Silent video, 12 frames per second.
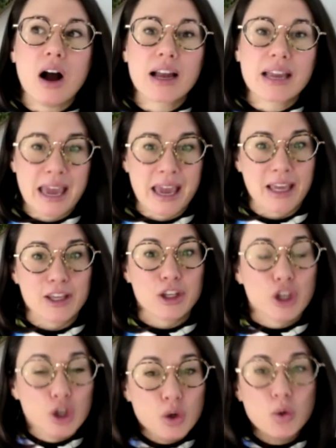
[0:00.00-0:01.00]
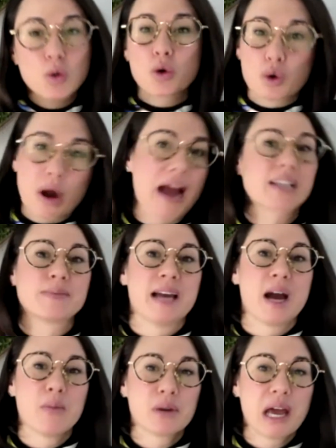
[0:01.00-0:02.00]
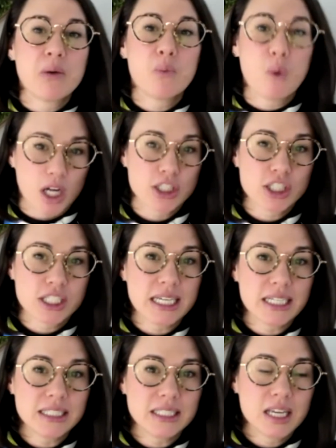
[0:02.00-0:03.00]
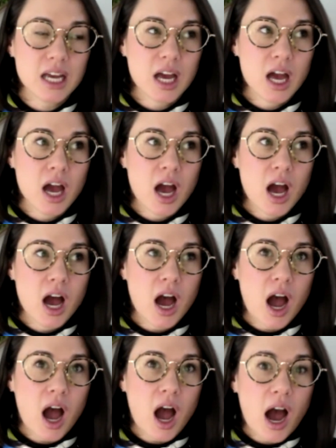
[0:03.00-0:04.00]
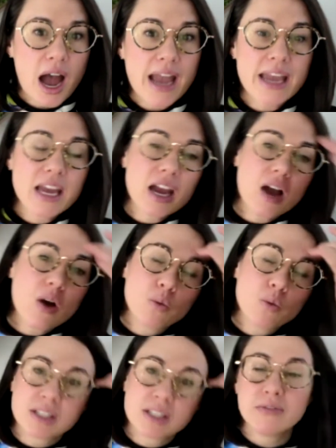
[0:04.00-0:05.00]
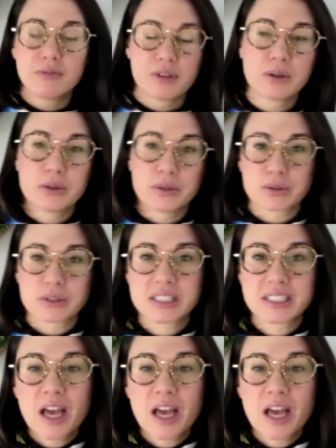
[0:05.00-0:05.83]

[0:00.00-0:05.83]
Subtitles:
okay, you cracked me up. When I watched it, I was confused